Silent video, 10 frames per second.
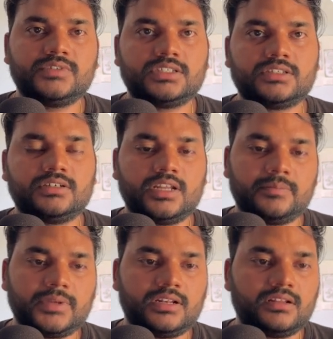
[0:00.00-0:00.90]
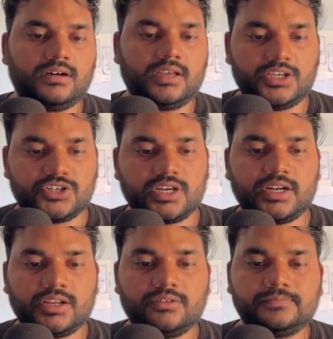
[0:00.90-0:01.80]
which is a Deepin
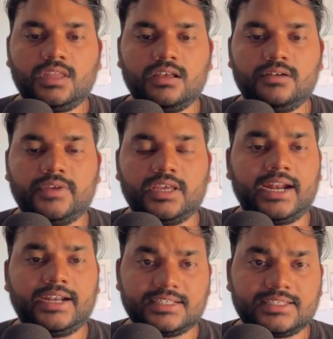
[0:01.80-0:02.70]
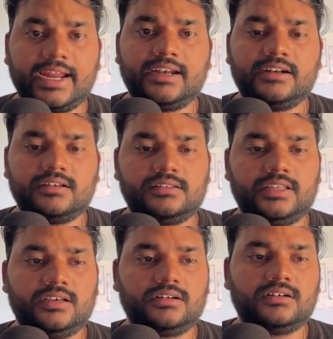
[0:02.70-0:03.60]
initiative where I designed
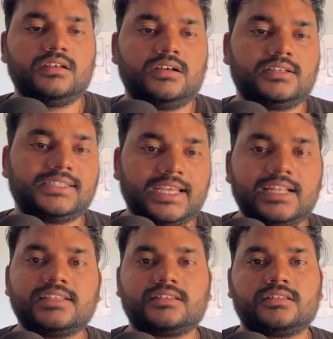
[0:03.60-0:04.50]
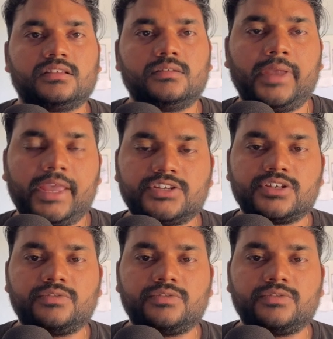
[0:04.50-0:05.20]
their sales page